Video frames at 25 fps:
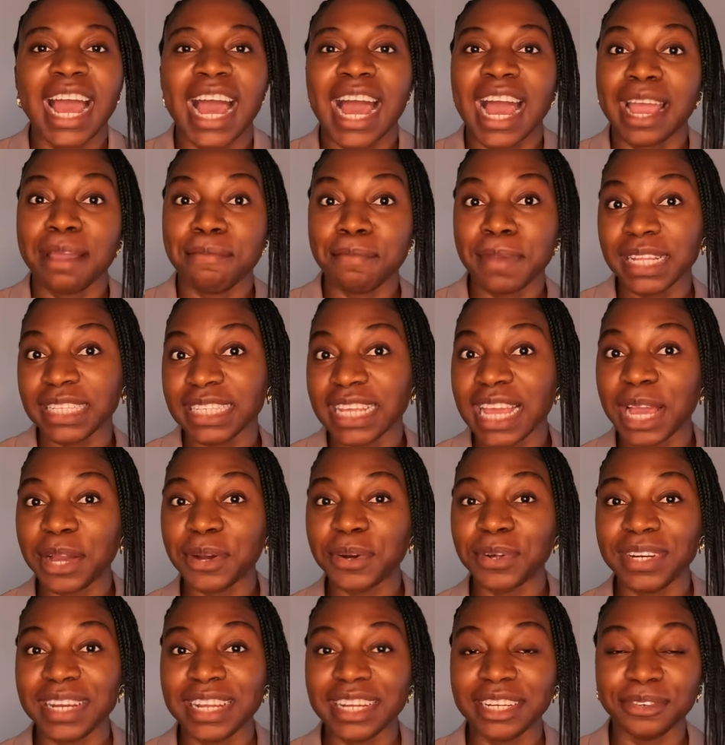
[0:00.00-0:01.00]
I met a
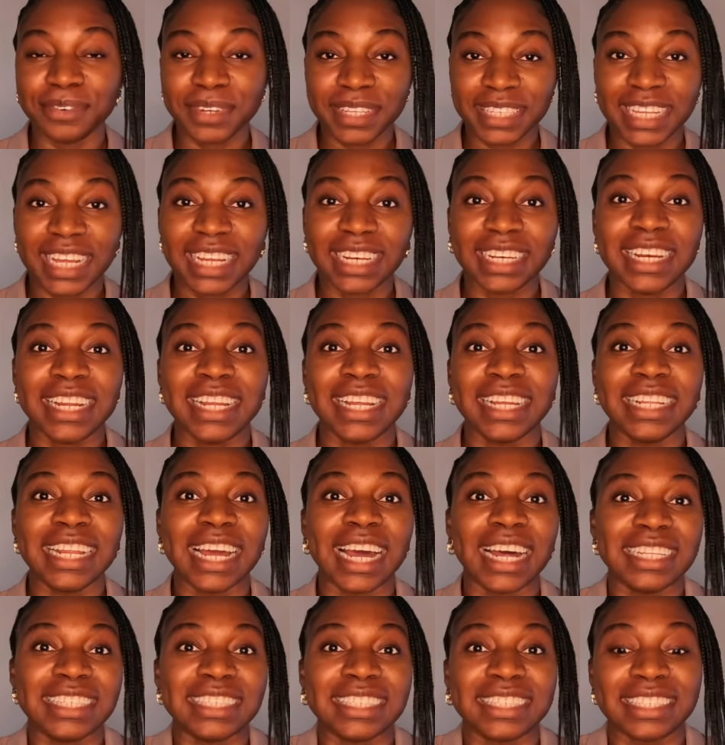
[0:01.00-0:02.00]
colleague recently
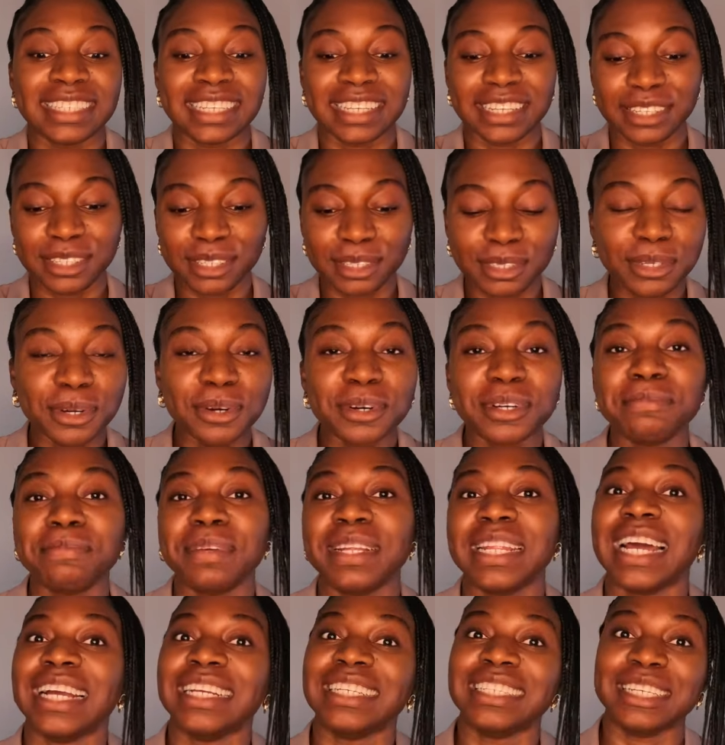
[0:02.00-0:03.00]
that told
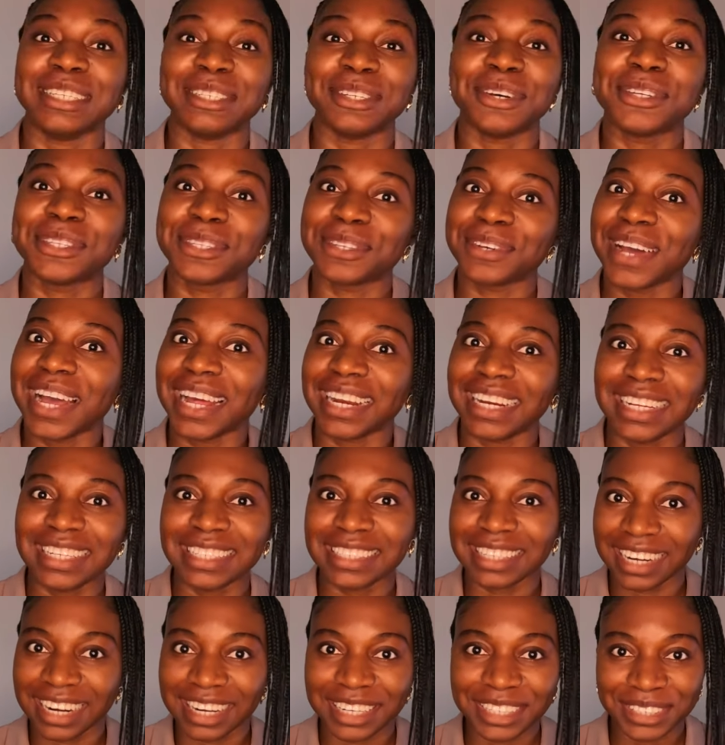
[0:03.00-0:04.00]
me that she's also an
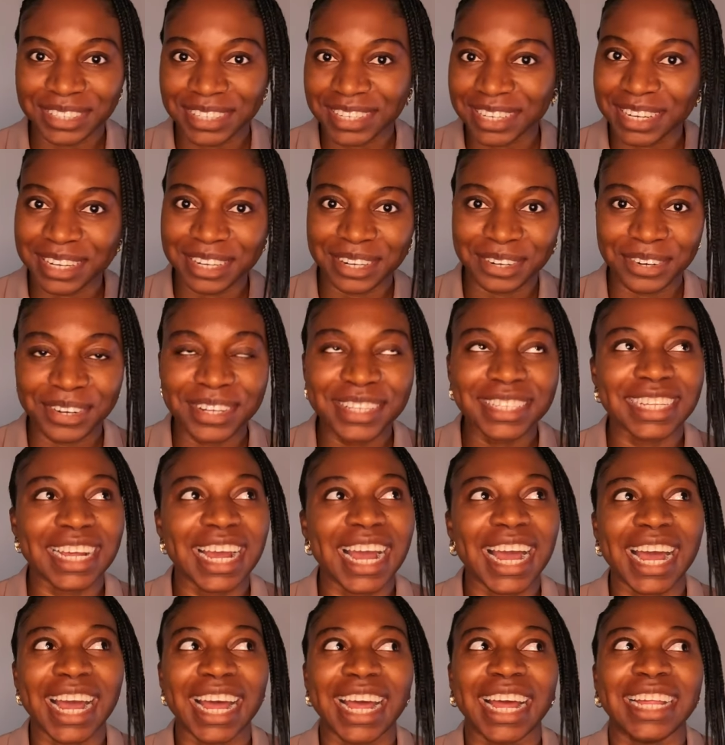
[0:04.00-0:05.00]
international nurse
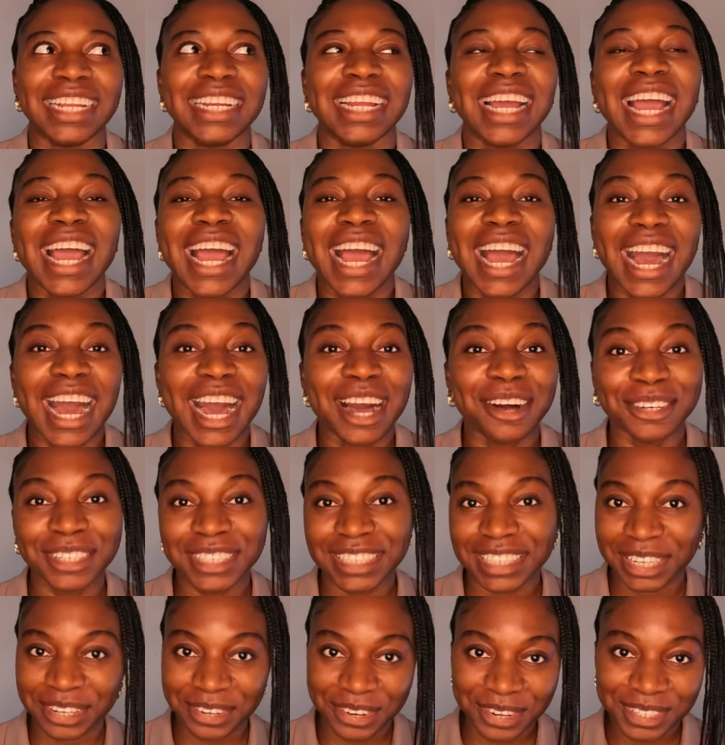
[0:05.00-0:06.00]
and how
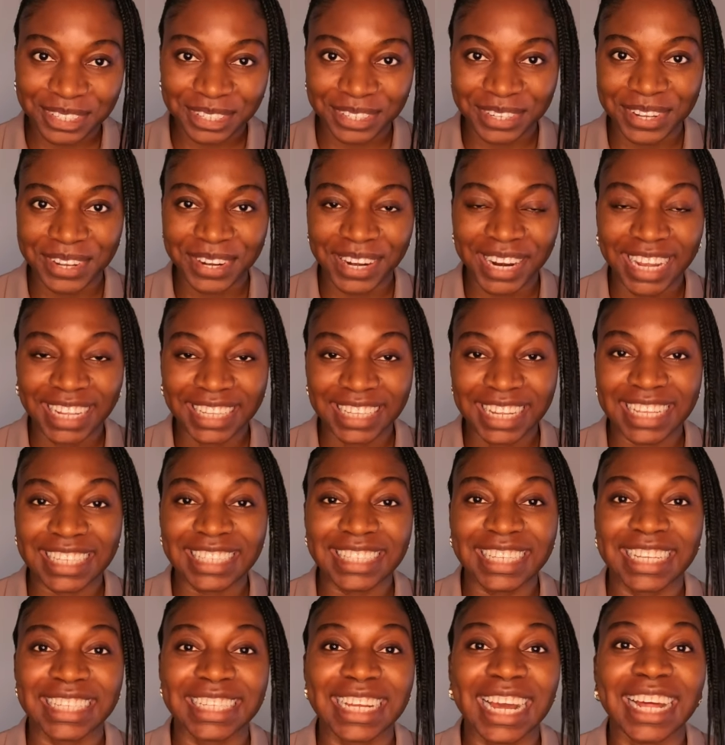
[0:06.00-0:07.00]
she got to the United
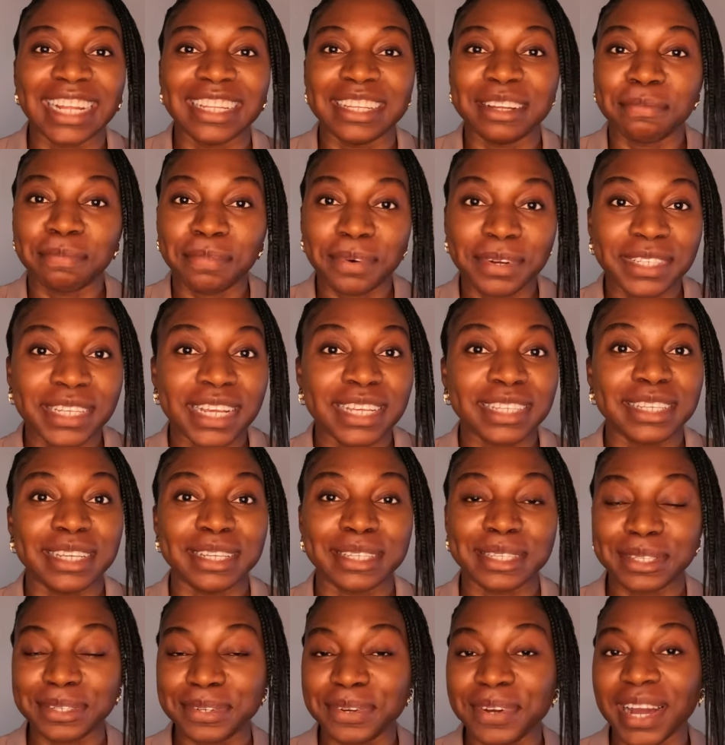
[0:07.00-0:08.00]
States, and the
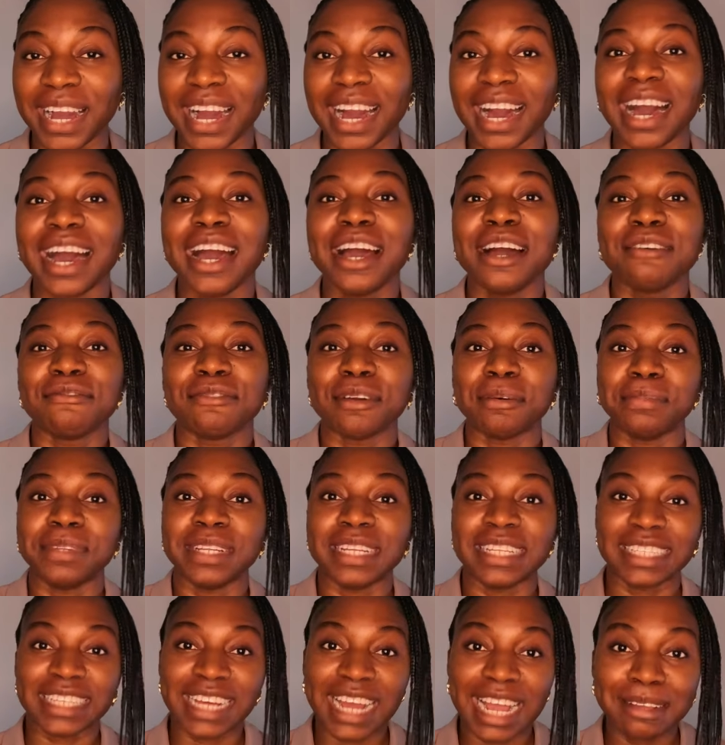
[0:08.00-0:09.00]
processes took her from
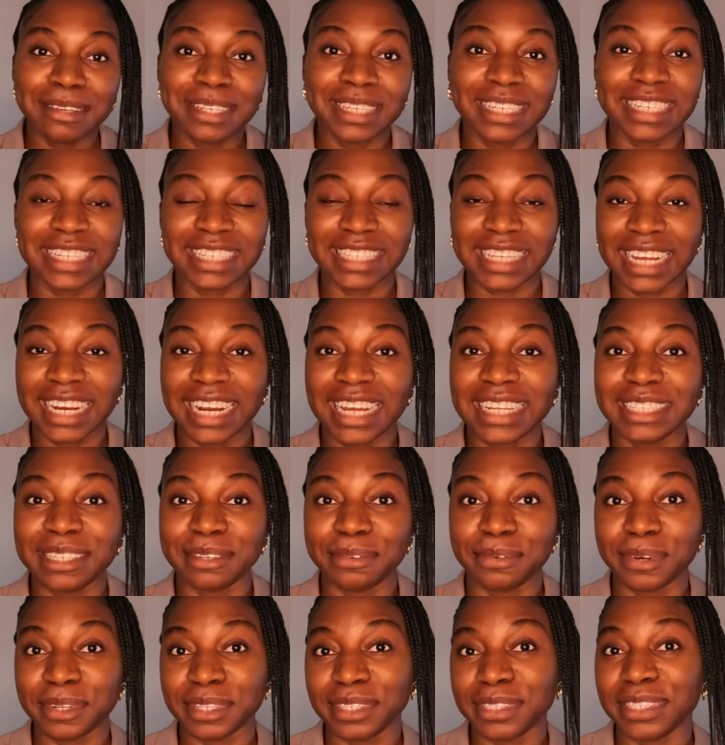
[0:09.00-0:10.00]
the time she decided
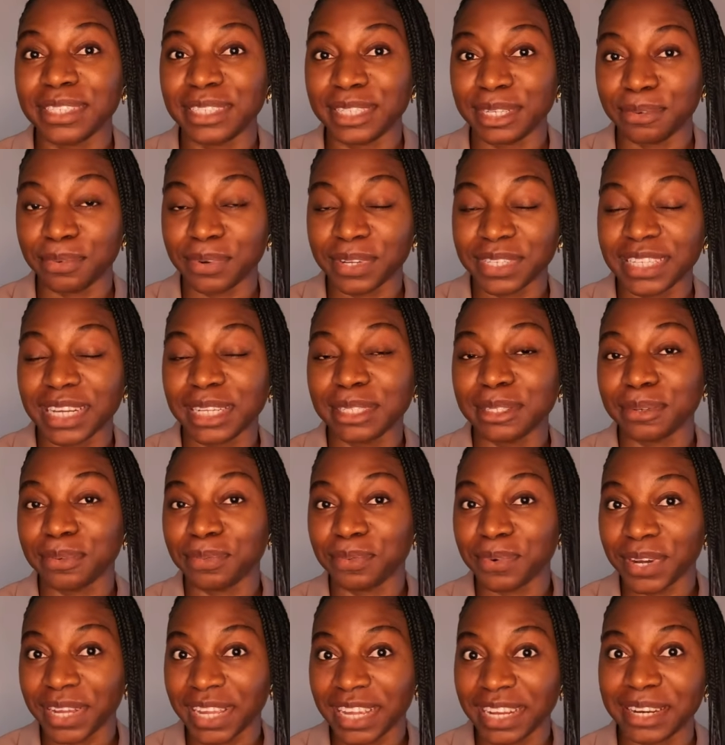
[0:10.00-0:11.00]
to want she wanted to
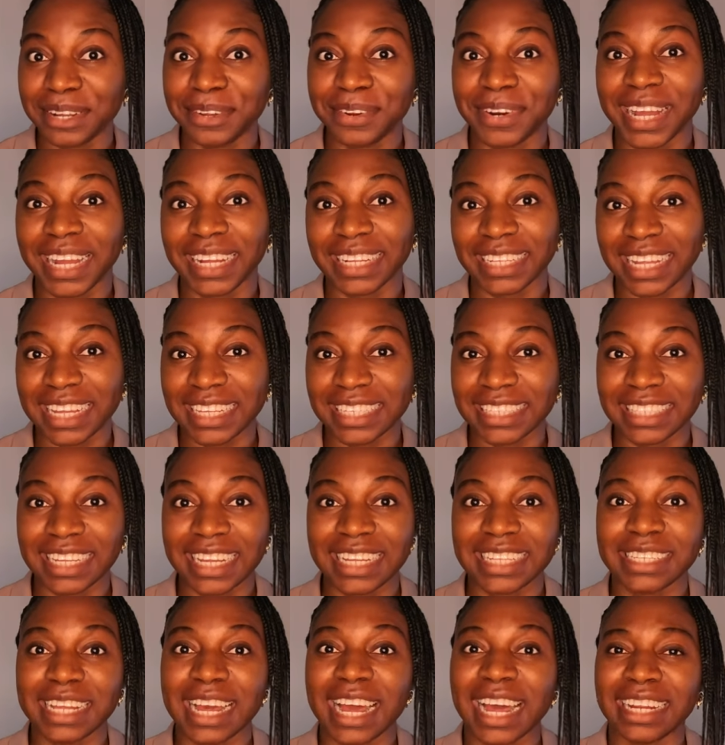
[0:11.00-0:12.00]
work in the United
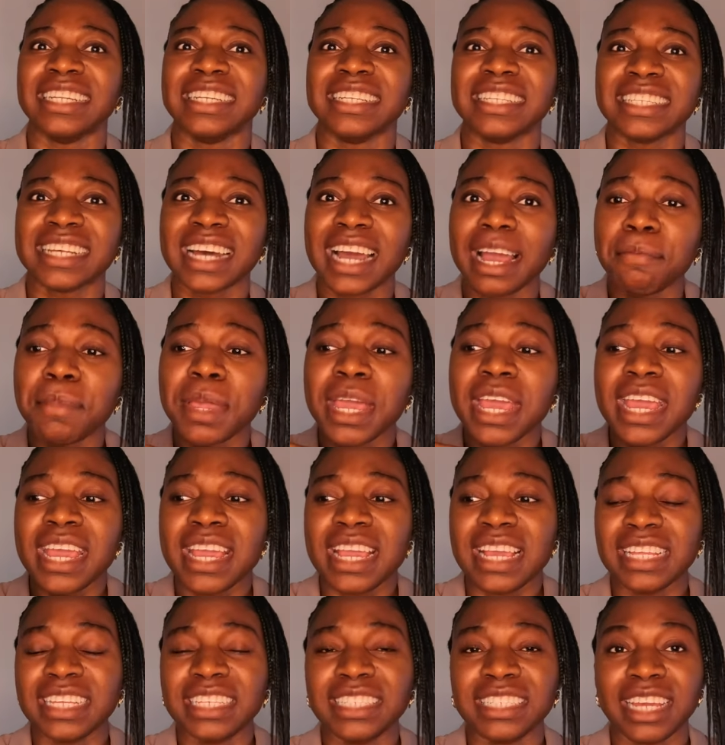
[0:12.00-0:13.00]
States and the time
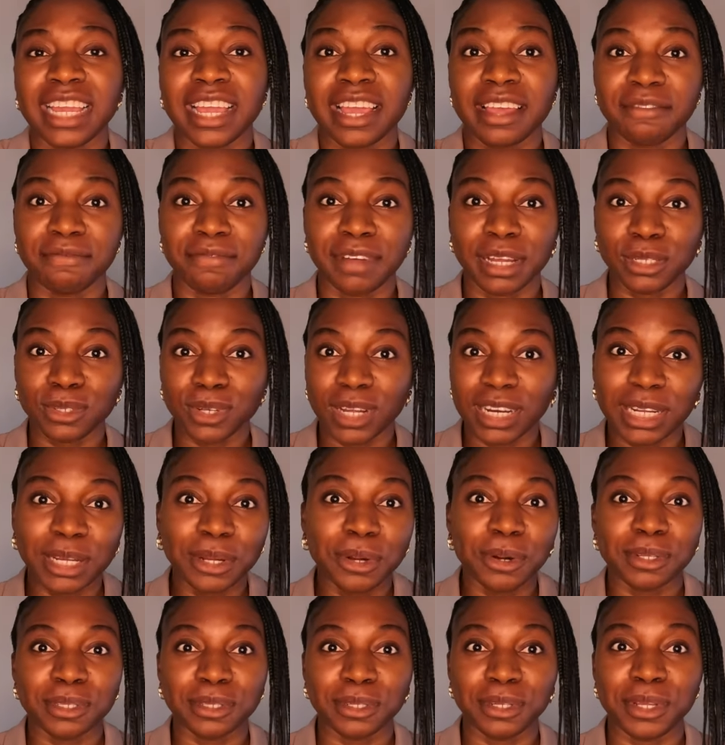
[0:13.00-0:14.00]
is she eventually
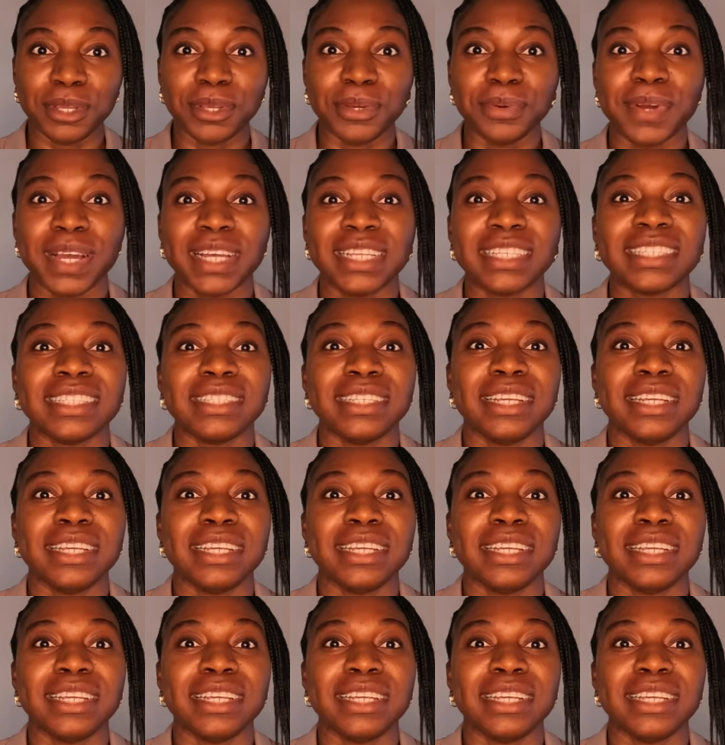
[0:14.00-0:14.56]
got to the U S.